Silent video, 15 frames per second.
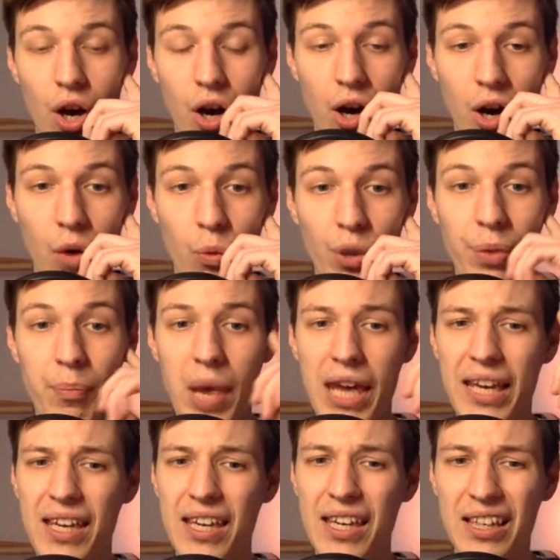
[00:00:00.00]
with
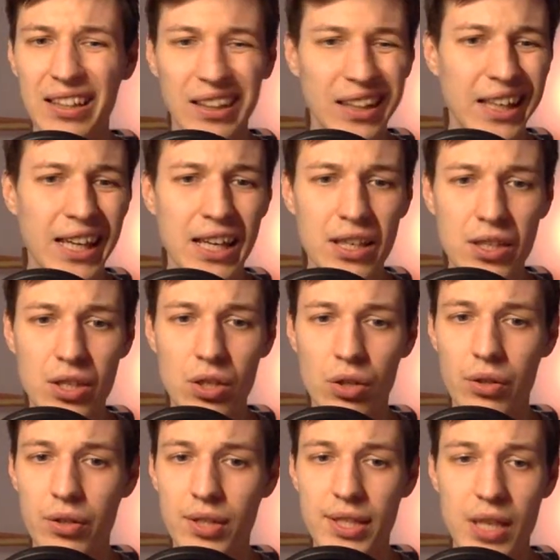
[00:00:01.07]
making links
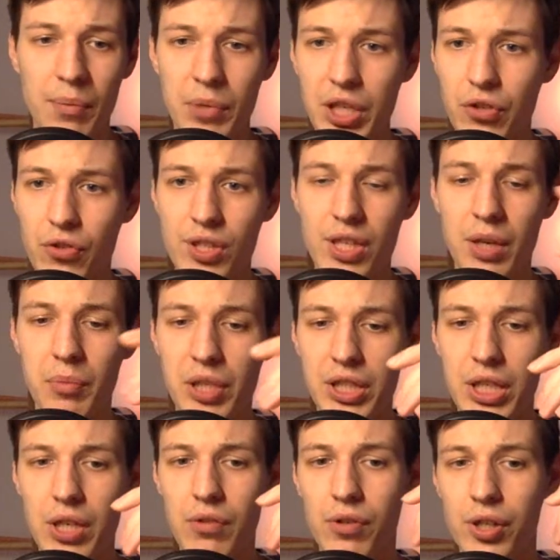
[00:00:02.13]
on some interesting
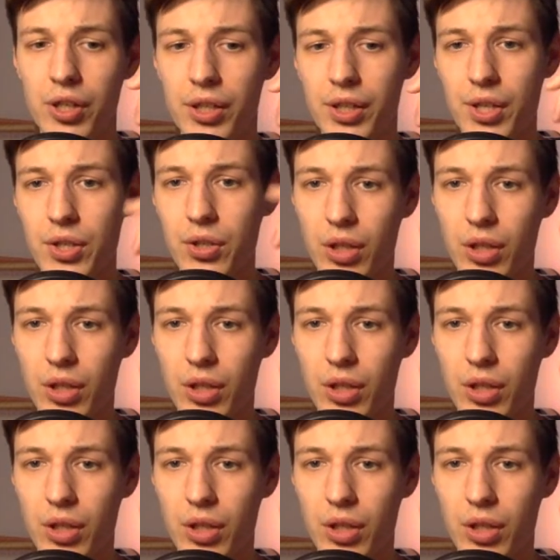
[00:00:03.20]
materials,